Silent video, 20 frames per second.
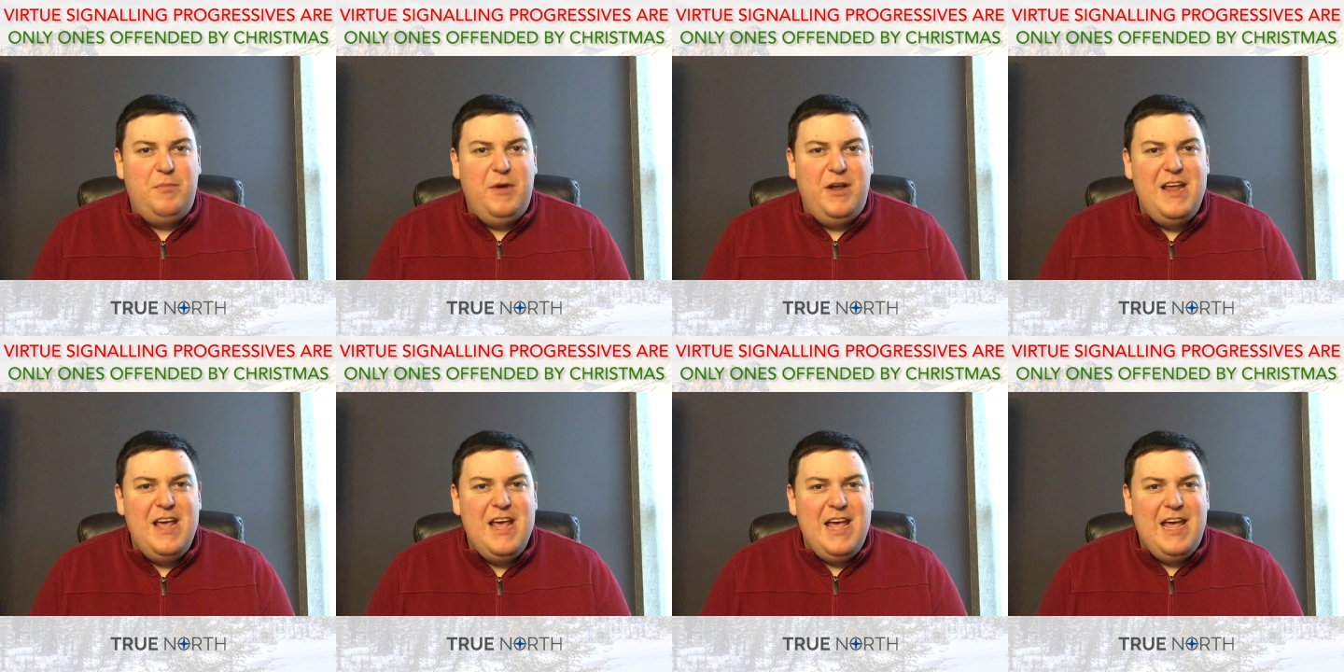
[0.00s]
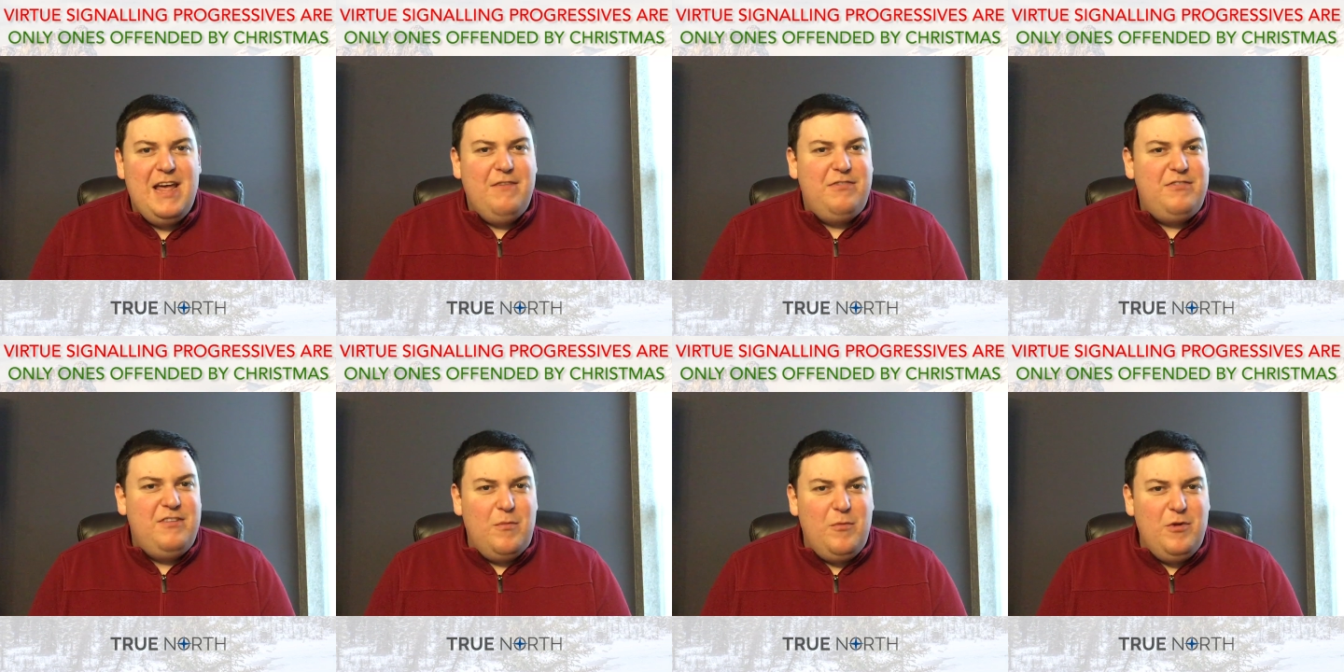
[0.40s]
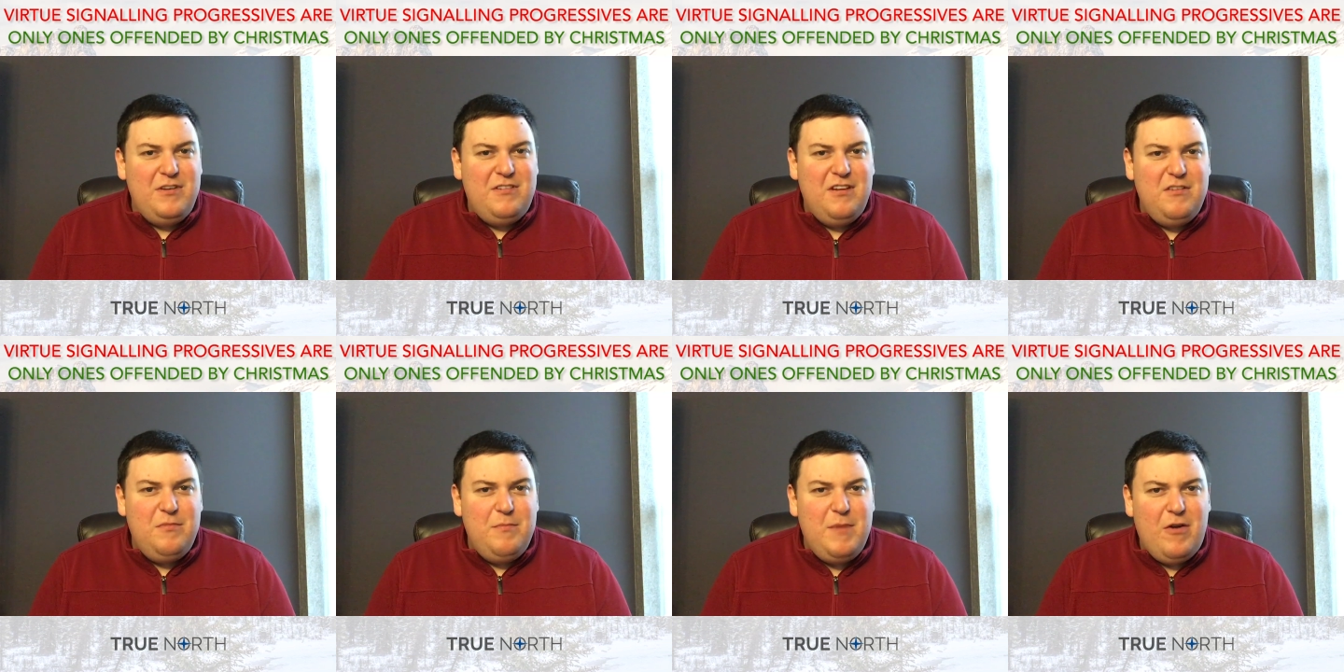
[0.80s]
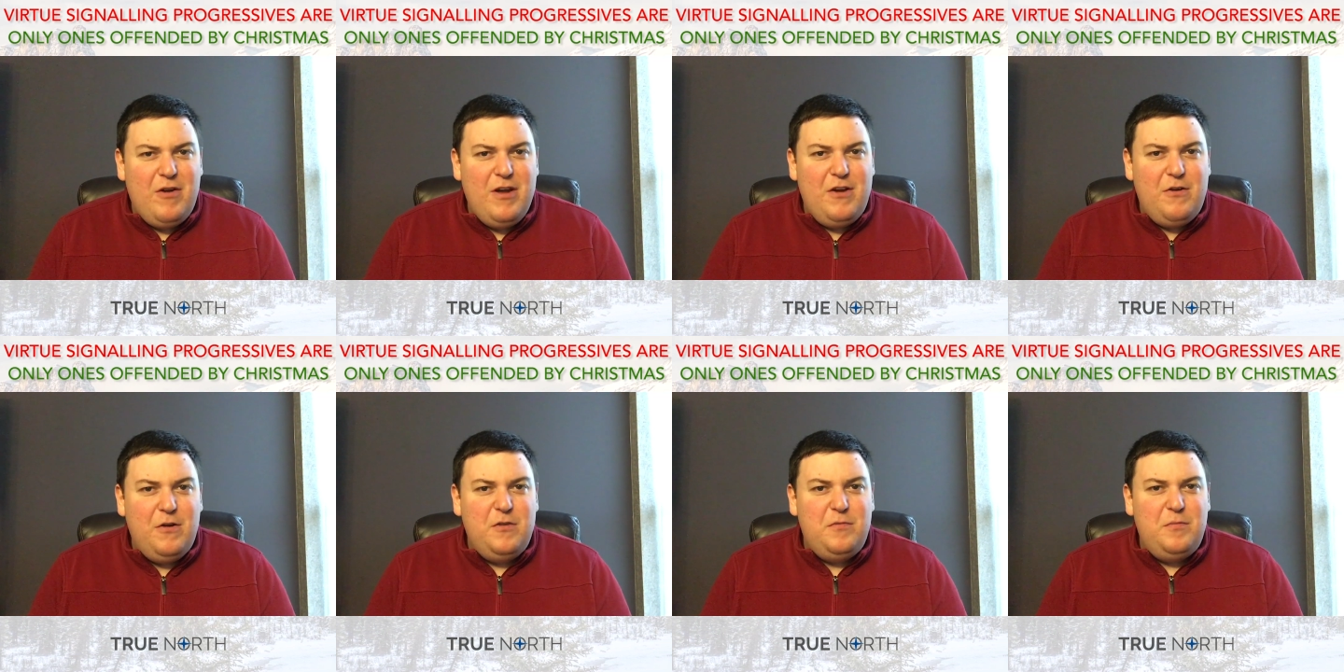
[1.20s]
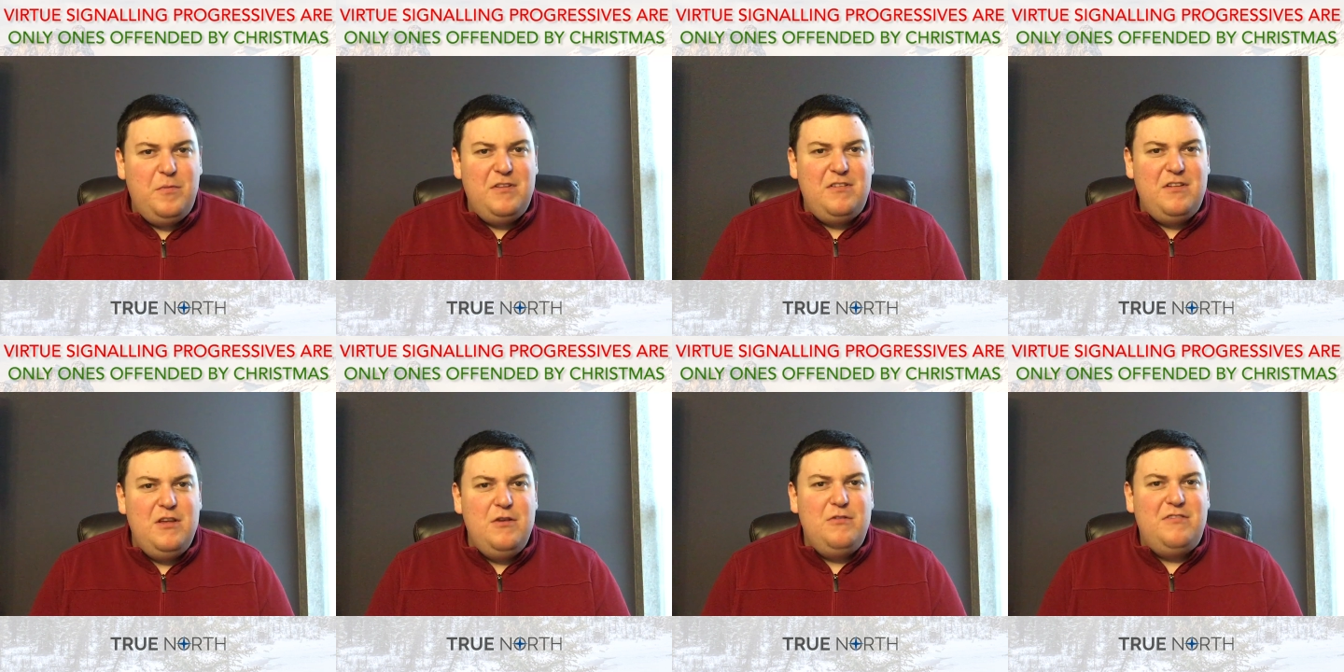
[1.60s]
but if someone says Merry
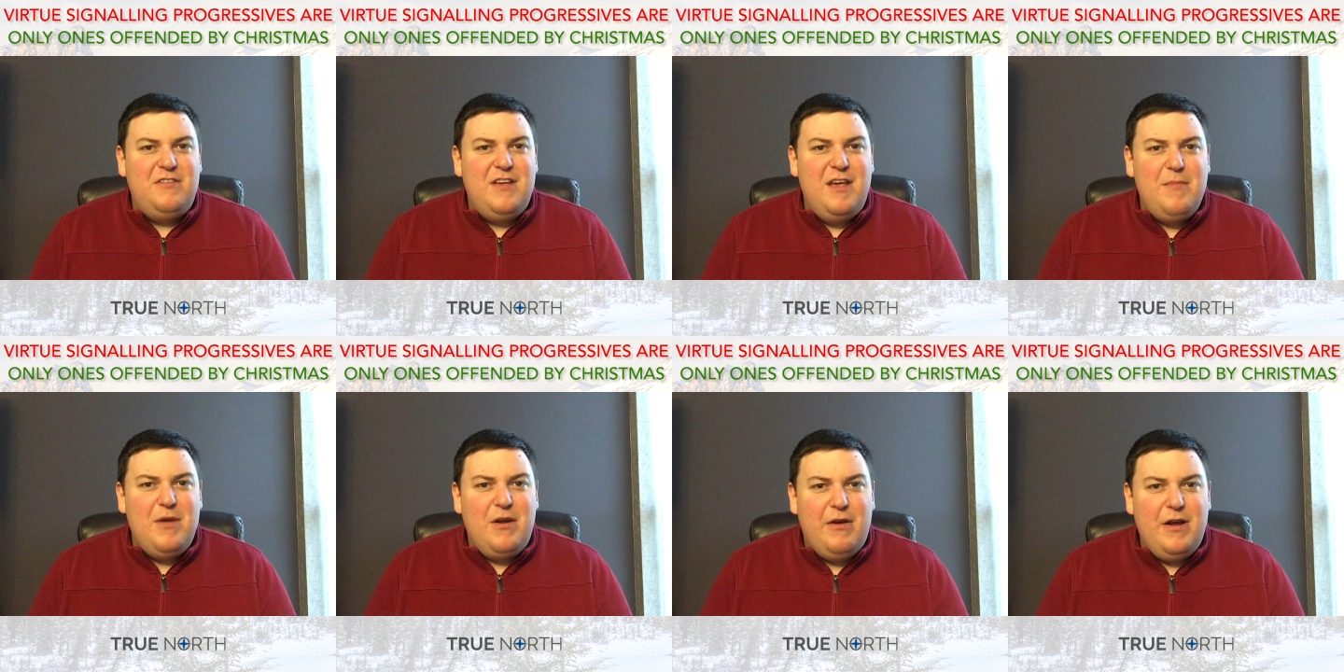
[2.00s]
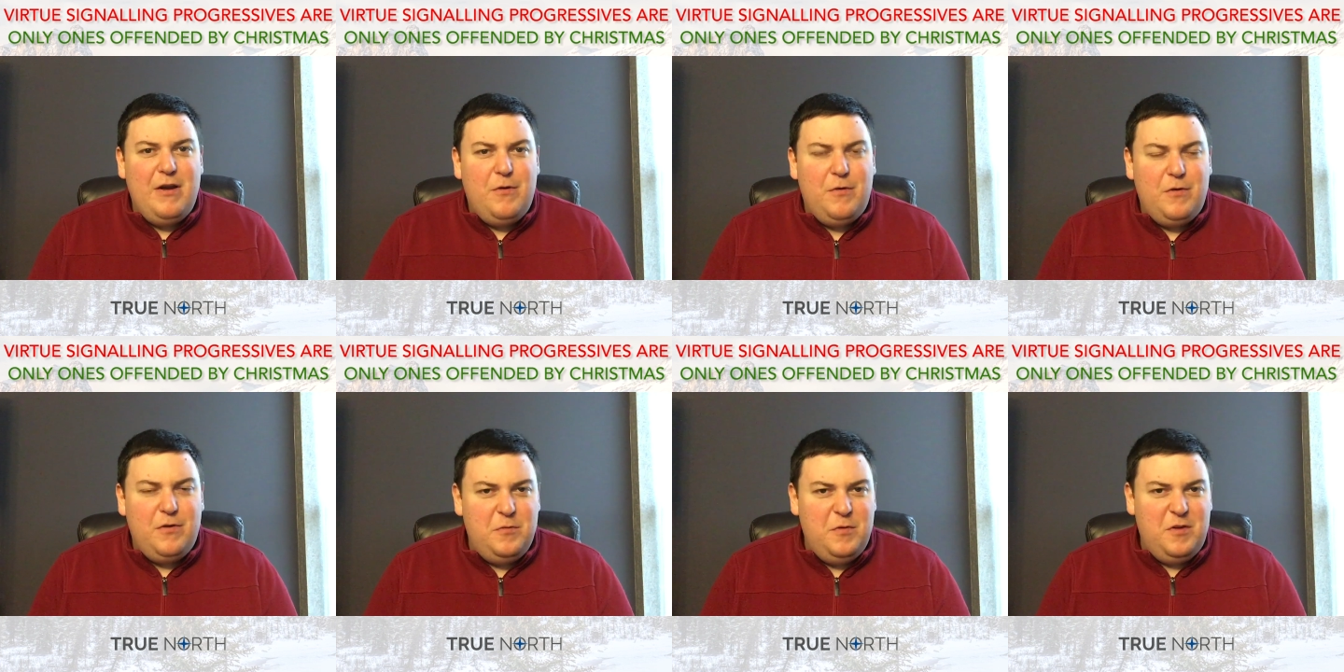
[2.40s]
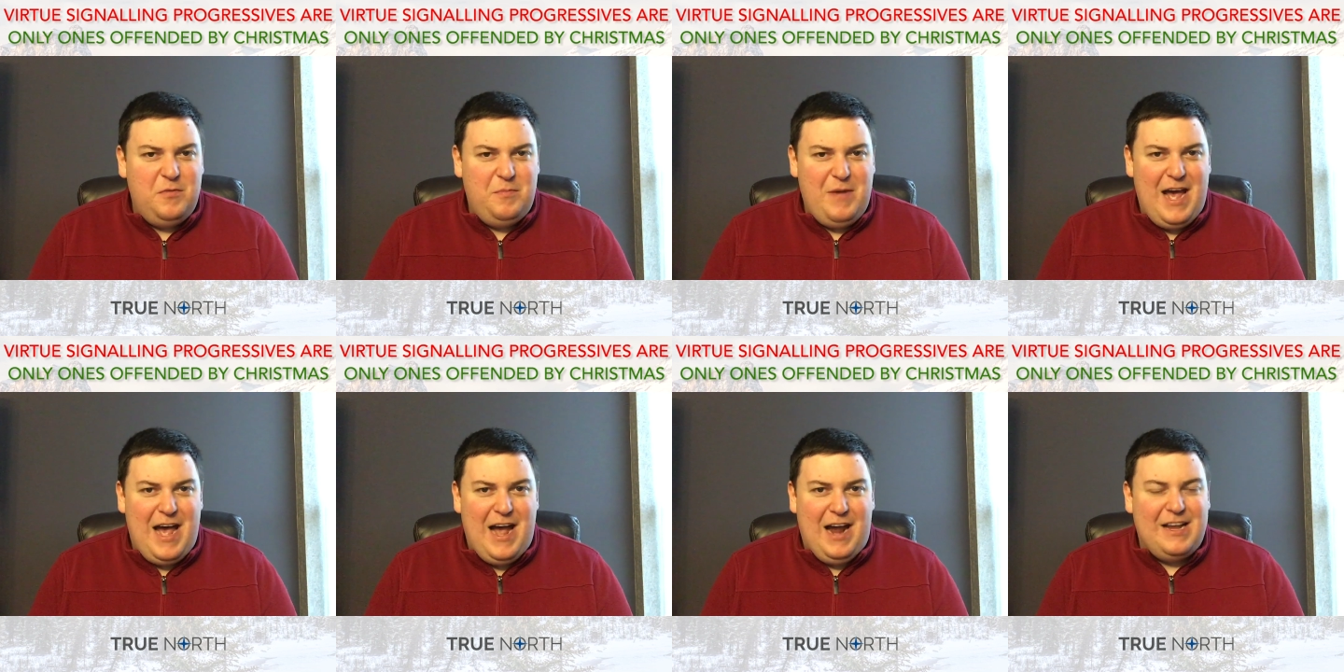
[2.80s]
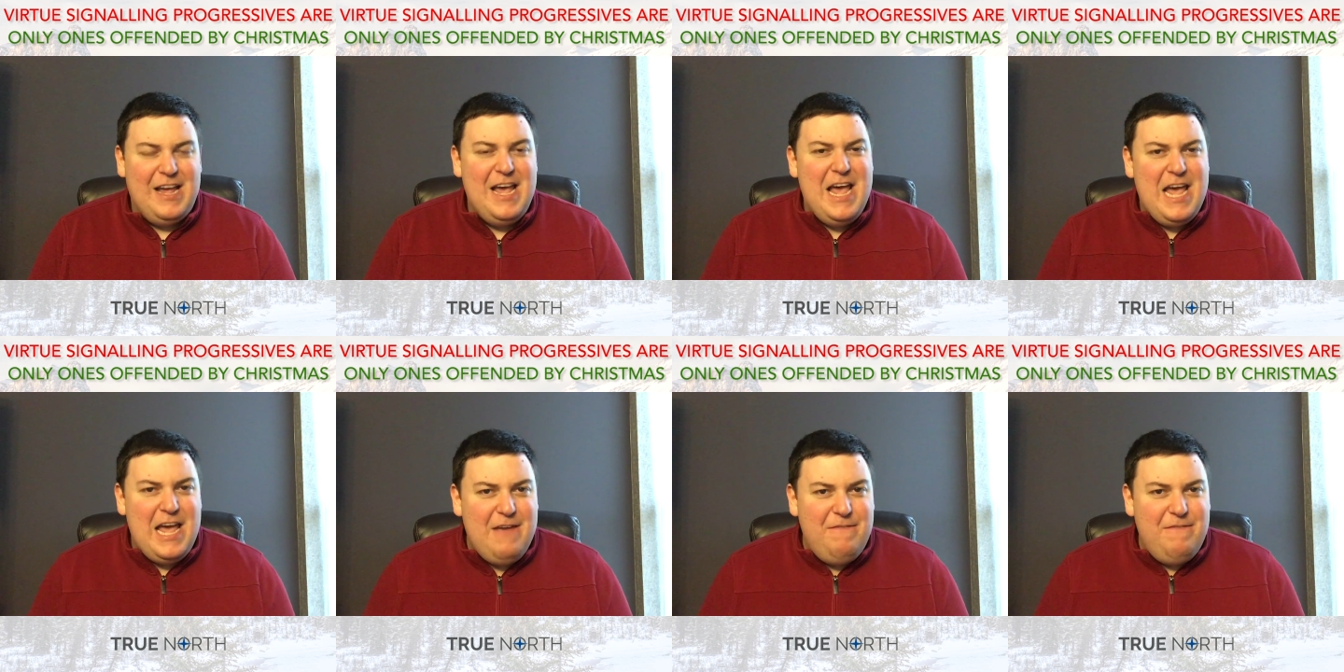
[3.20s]
Christmas to you, say Merry Christmas back.